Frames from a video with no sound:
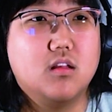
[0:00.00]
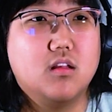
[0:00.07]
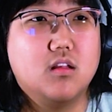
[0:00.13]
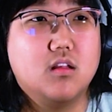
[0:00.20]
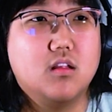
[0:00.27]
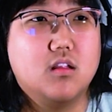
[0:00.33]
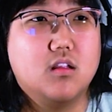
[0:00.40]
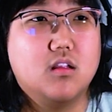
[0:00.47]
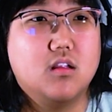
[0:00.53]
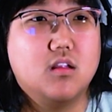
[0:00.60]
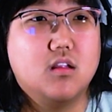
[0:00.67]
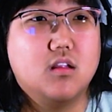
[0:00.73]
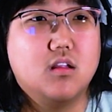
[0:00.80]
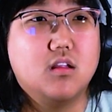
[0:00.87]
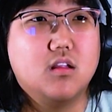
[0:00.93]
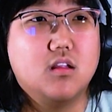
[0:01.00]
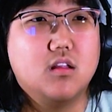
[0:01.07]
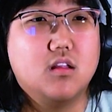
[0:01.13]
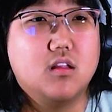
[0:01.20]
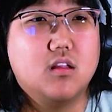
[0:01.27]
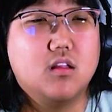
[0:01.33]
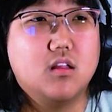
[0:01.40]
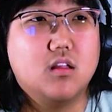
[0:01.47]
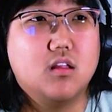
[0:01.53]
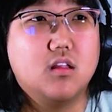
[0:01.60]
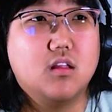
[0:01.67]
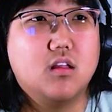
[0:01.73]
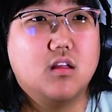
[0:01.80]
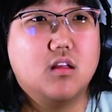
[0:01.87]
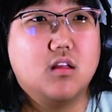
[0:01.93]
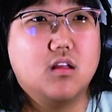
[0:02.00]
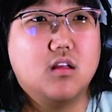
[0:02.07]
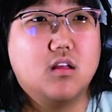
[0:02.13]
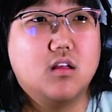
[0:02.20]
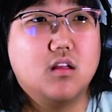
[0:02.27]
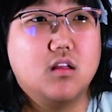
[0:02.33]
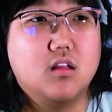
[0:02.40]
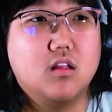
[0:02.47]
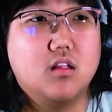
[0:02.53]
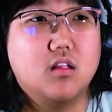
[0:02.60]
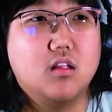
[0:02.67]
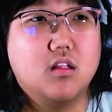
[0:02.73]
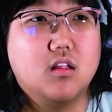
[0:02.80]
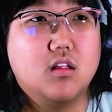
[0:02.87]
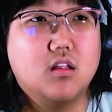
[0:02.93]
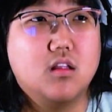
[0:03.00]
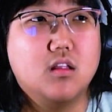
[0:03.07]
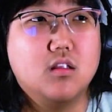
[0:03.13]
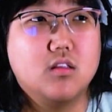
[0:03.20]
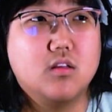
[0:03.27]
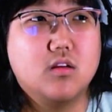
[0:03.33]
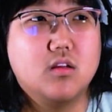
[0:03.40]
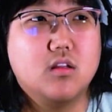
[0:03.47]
This person isn't speaking.